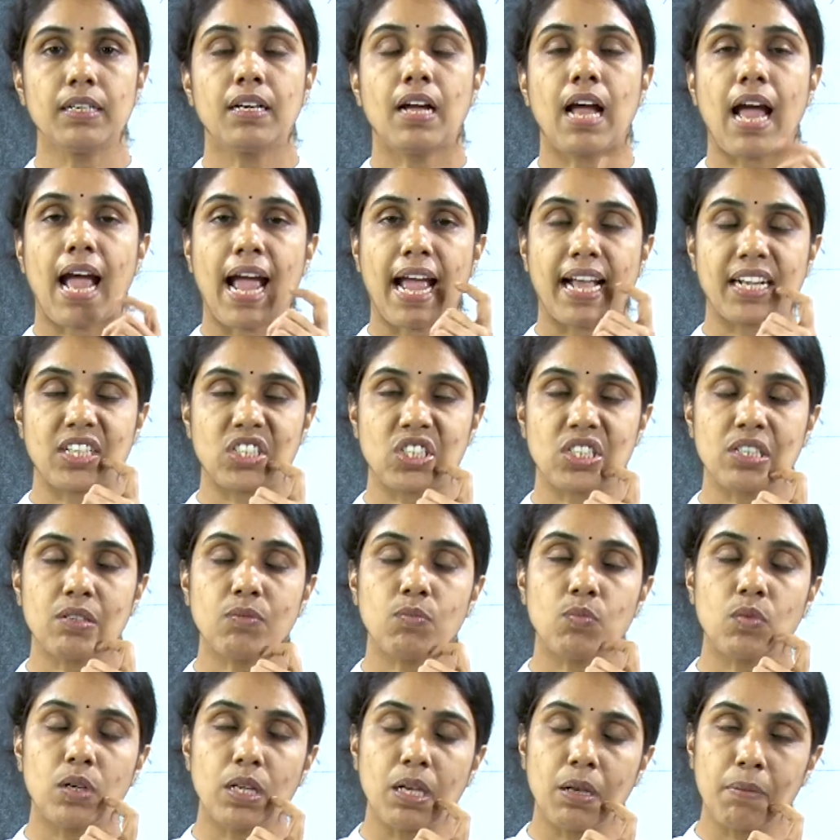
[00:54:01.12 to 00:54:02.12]

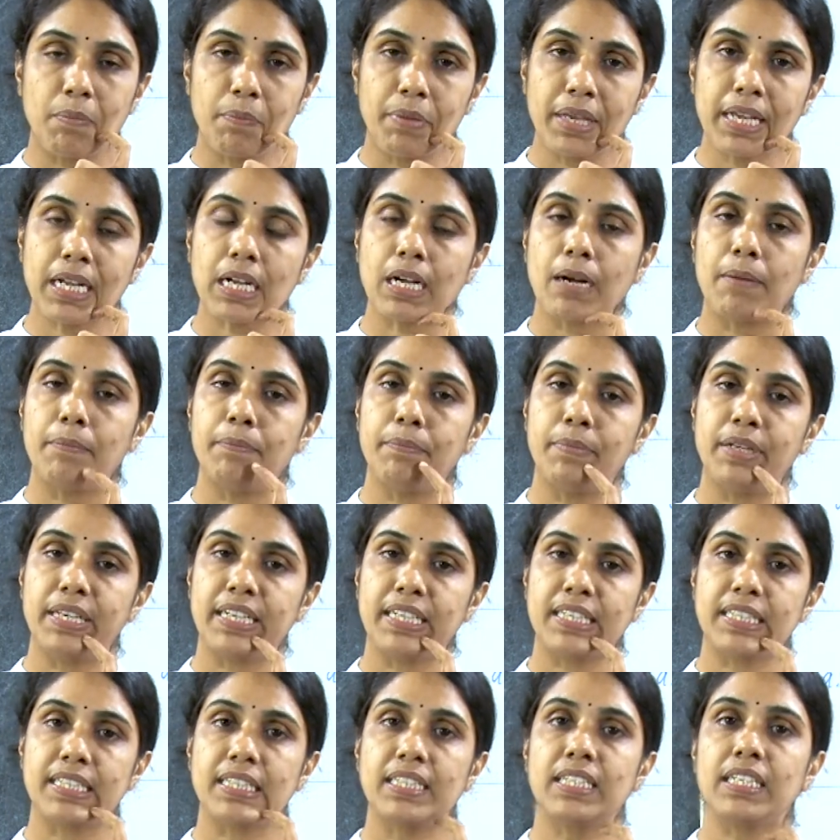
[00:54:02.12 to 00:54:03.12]
action will be
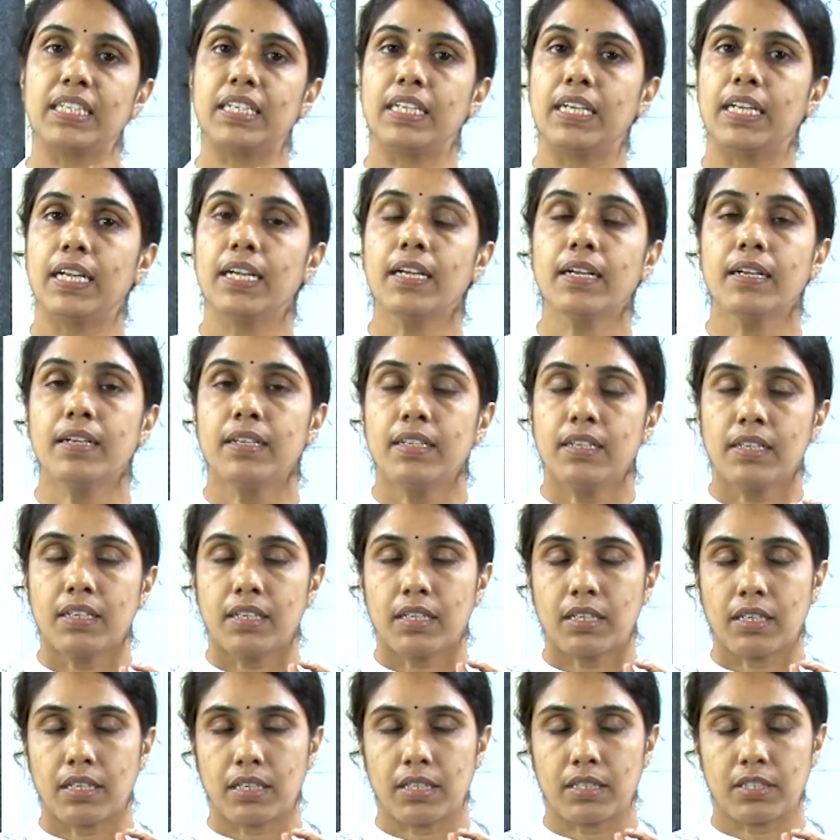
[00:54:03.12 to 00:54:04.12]
completed in
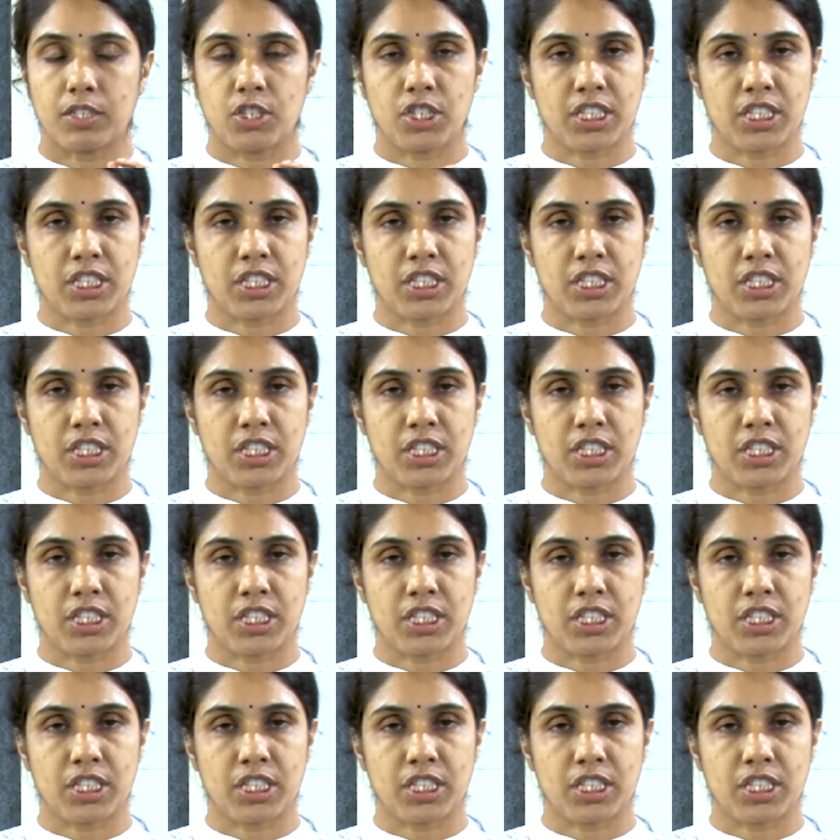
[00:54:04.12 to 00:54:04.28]
a